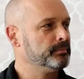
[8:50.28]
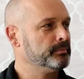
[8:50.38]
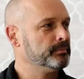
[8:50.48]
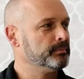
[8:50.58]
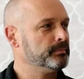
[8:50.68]

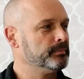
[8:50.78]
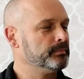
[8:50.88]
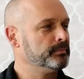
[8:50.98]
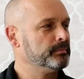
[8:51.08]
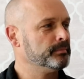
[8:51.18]

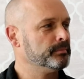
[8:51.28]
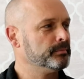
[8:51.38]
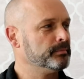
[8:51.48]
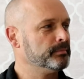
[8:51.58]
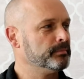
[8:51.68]

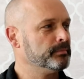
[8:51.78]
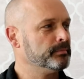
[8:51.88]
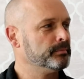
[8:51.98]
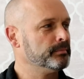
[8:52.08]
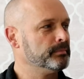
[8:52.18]

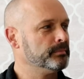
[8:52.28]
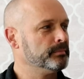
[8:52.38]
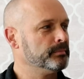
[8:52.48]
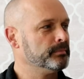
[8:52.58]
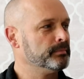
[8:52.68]

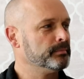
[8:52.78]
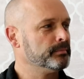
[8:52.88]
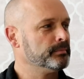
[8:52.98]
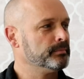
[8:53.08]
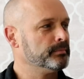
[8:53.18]

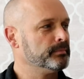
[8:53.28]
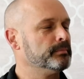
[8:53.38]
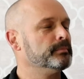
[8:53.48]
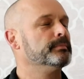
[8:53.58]
The person shown says nothing.